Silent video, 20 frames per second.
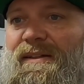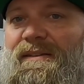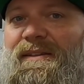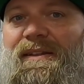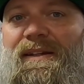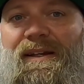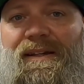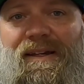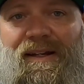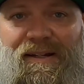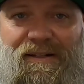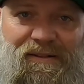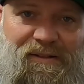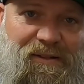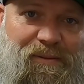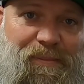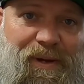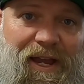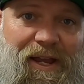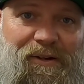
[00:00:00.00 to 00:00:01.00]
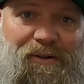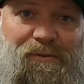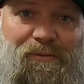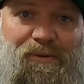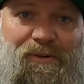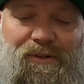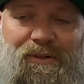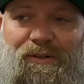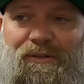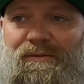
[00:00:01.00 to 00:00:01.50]
Then I got into the bagger
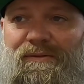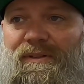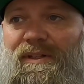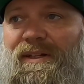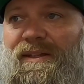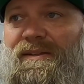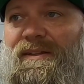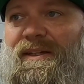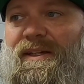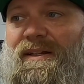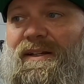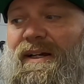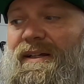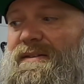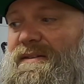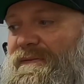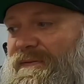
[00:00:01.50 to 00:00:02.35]
world, and then I